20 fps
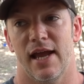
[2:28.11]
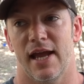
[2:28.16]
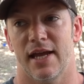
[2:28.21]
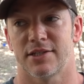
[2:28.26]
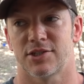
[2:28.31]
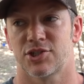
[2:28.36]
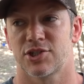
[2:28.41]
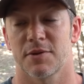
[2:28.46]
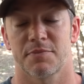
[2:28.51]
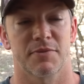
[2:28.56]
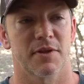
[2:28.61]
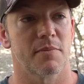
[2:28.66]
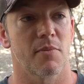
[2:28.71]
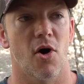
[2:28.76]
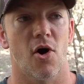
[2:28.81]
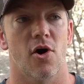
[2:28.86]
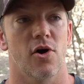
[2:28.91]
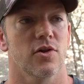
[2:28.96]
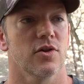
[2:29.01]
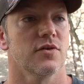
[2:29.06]
and ship them
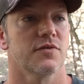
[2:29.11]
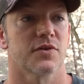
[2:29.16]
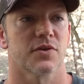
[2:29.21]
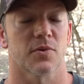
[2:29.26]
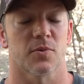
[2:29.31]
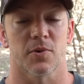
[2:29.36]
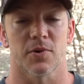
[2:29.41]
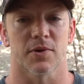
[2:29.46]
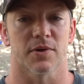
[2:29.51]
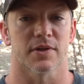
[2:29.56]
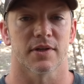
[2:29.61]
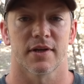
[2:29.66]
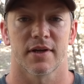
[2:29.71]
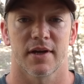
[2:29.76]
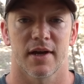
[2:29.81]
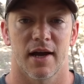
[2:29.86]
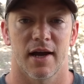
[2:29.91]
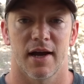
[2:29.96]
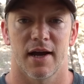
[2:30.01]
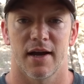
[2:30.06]
all over the world.
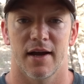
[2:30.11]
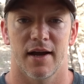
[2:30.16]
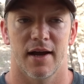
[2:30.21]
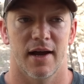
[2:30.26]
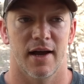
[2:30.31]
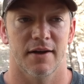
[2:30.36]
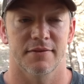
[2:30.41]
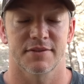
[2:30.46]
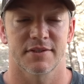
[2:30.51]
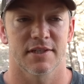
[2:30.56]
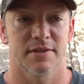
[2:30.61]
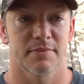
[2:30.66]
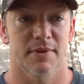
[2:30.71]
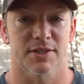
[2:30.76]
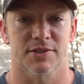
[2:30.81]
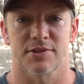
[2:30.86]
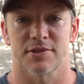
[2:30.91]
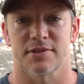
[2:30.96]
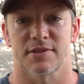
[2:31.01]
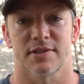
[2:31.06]
Uh, I've seen
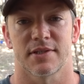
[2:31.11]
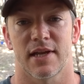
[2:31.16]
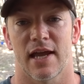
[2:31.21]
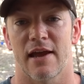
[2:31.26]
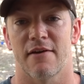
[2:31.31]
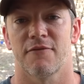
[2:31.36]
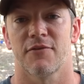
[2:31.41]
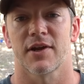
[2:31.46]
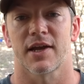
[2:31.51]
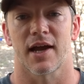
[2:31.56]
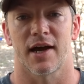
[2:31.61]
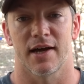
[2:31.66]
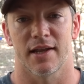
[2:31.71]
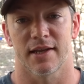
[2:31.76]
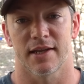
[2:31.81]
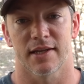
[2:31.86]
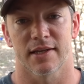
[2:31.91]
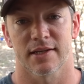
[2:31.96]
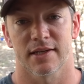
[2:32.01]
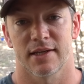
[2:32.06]
my shirts in every
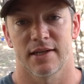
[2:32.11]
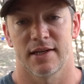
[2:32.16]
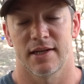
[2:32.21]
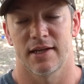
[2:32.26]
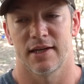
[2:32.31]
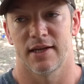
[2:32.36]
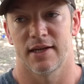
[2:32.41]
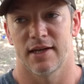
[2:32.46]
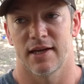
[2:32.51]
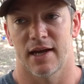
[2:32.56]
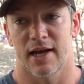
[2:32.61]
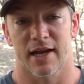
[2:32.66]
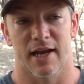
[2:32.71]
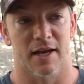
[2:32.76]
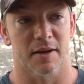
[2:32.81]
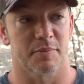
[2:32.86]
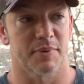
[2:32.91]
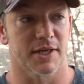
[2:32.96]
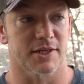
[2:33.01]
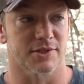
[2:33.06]
continent. I
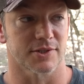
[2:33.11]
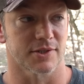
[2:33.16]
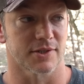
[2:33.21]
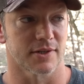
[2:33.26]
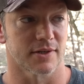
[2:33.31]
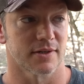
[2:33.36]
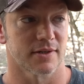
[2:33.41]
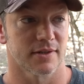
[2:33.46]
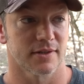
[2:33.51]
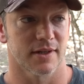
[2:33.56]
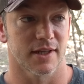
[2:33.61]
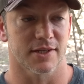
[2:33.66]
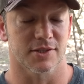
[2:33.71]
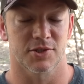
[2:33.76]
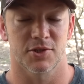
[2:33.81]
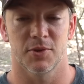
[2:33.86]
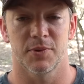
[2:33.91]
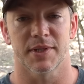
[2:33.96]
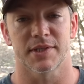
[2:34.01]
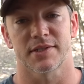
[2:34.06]
got a picture
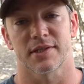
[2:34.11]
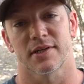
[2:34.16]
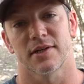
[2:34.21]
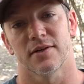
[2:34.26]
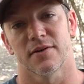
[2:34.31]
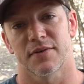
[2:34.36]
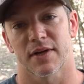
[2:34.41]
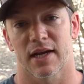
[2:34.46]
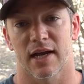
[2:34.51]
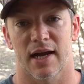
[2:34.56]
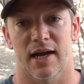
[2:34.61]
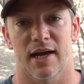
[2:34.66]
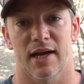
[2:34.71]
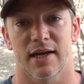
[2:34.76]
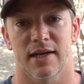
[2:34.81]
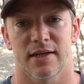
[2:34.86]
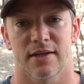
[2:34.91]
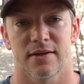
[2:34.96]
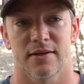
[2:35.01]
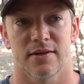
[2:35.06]
like two weeks ago of a
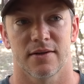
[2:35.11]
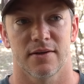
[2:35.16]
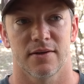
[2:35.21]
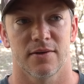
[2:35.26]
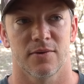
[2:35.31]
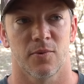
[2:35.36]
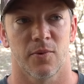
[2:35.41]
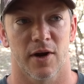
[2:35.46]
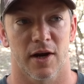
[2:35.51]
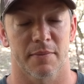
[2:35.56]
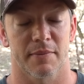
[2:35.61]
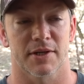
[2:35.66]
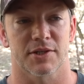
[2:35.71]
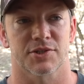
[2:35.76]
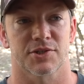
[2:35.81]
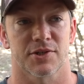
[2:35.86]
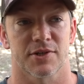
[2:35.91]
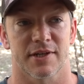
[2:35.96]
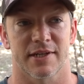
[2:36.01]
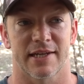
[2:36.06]
guy wearing my
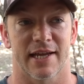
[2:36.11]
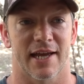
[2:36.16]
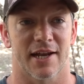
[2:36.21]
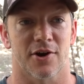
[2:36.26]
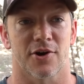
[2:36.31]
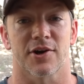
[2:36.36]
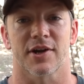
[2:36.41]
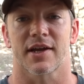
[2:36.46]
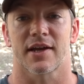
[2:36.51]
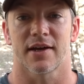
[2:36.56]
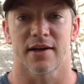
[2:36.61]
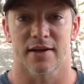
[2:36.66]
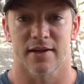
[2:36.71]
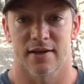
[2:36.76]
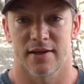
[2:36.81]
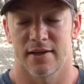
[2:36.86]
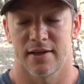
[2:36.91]
shirt in Antarctica.